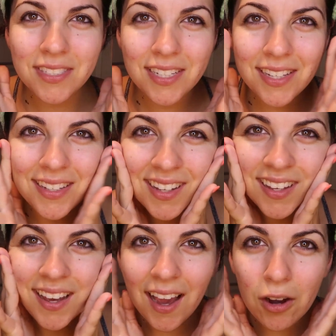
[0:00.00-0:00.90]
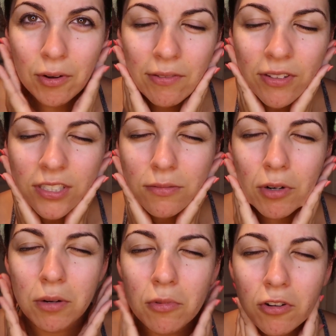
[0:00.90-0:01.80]
See how we feel
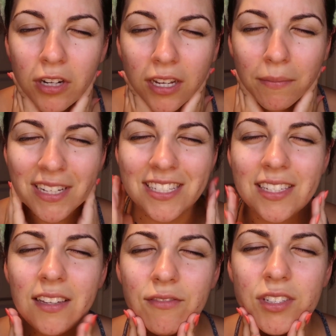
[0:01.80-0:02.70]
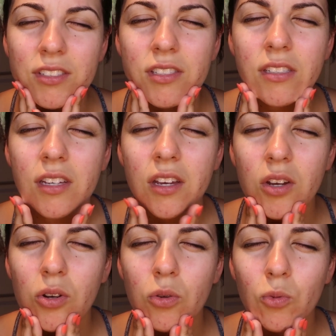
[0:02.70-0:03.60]
tomorrow morning. My skin feels
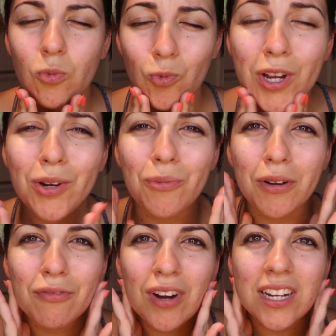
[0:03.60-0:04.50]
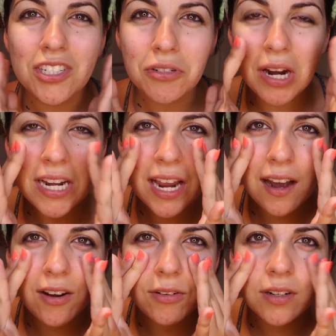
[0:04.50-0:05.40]
real refreshed right
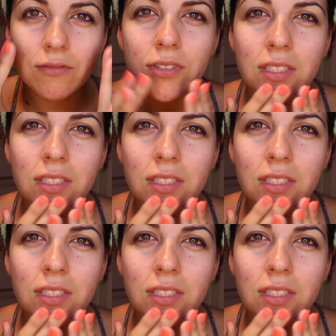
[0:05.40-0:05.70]
now.